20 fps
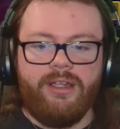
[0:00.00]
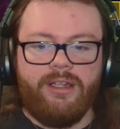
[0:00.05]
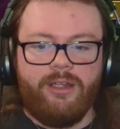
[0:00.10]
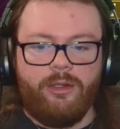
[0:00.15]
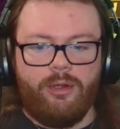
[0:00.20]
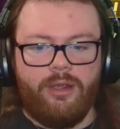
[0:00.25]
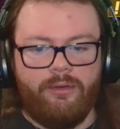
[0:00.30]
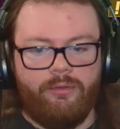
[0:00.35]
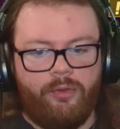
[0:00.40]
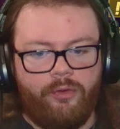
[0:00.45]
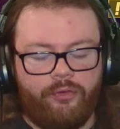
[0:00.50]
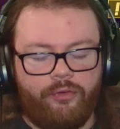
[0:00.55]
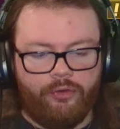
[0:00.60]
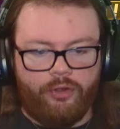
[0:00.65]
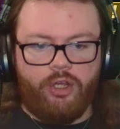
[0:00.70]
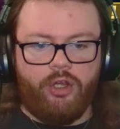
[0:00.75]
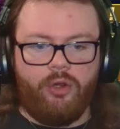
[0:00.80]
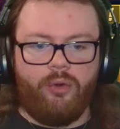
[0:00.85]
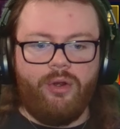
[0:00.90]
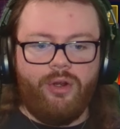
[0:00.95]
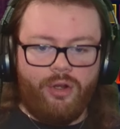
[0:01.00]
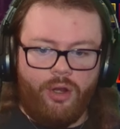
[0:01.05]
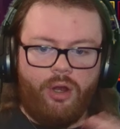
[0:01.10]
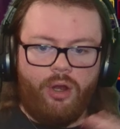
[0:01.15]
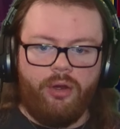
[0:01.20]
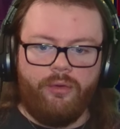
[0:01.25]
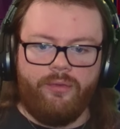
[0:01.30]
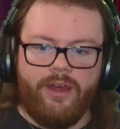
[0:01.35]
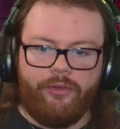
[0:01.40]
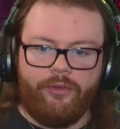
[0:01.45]
you have the slow,
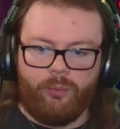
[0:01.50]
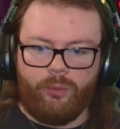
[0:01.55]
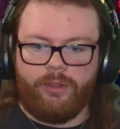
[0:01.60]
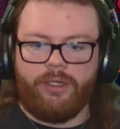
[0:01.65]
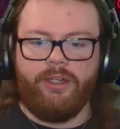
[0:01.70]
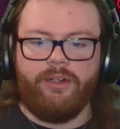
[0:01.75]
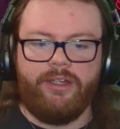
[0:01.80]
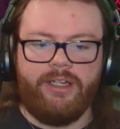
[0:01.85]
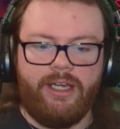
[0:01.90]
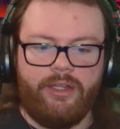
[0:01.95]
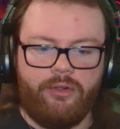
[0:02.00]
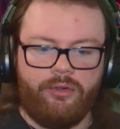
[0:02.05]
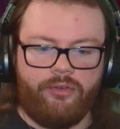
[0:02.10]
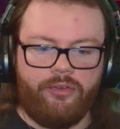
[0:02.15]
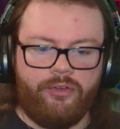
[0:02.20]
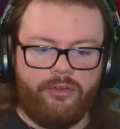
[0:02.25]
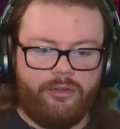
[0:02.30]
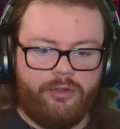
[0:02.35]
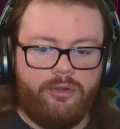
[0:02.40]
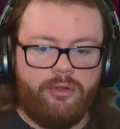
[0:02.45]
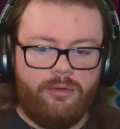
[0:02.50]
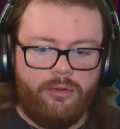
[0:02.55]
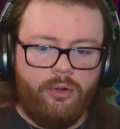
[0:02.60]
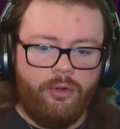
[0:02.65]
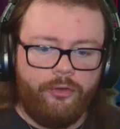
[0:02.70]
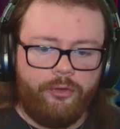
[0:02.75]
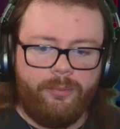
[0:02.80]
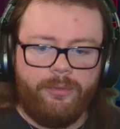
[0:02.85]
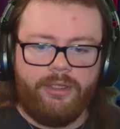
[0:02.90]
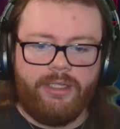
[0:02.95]
all of that's working together to
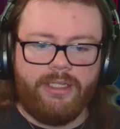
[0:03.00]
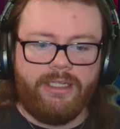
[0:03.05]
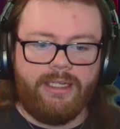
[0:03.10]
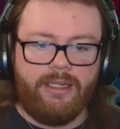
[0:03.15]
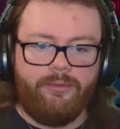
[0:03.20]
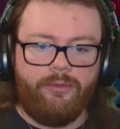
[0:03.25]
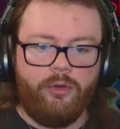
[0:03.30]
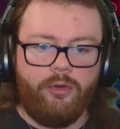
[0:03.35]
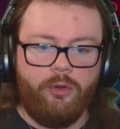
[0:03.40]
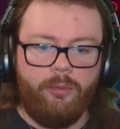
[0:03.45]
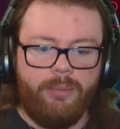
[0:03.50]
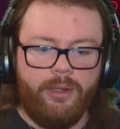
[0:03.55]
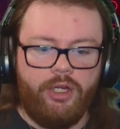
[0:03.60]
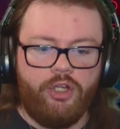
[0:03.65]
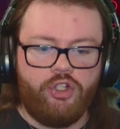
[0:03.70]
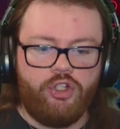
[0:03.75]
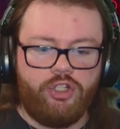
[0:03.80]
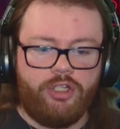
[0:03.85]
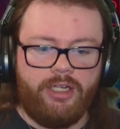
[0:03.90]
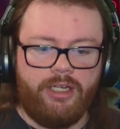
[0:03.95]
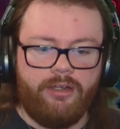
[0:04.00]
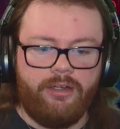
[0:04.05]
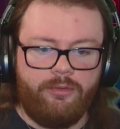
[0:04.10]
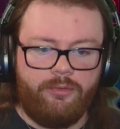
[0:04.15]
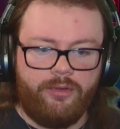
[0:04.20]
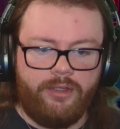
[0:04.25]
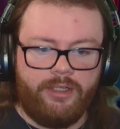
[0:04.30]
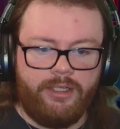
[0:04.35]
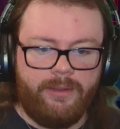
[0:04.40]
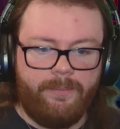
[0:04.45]
ultimately give you a bunch
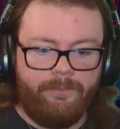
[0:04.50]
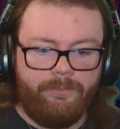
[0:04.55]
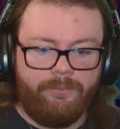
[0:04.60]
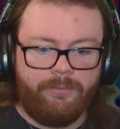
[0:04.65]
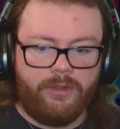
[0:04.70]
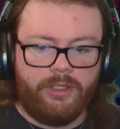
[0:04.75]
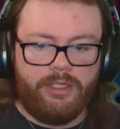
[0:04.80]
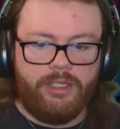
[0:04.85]
of, um,